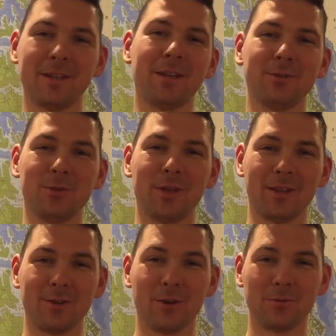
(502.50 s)
that I do
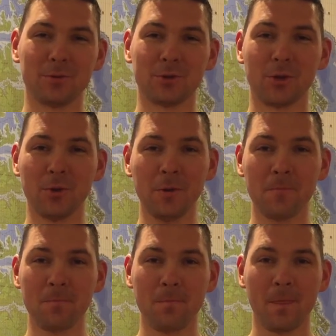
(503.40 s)
another awful joke.
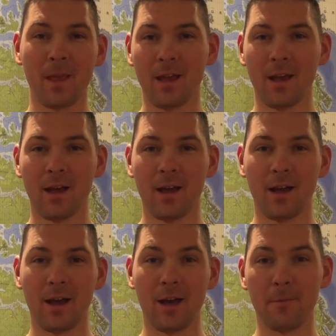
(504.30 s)

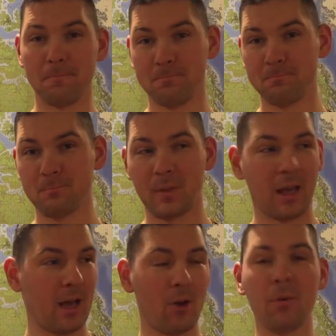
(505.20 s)
How
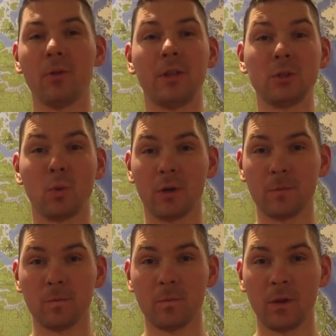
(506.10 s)
about this one?
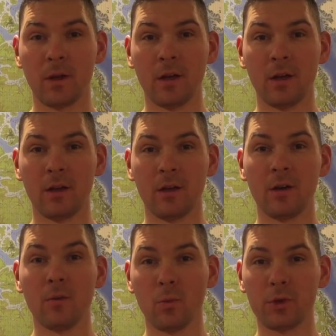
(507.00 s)

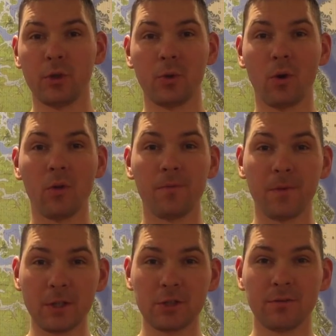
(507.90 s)
What do you call
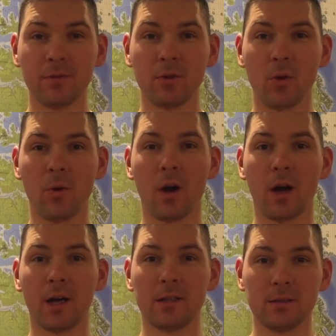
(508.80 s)
fish with no
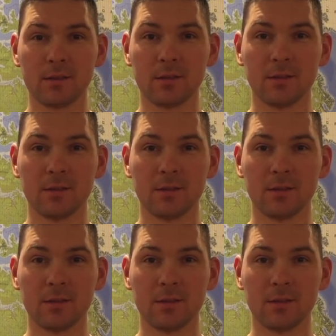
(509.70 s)
eyes?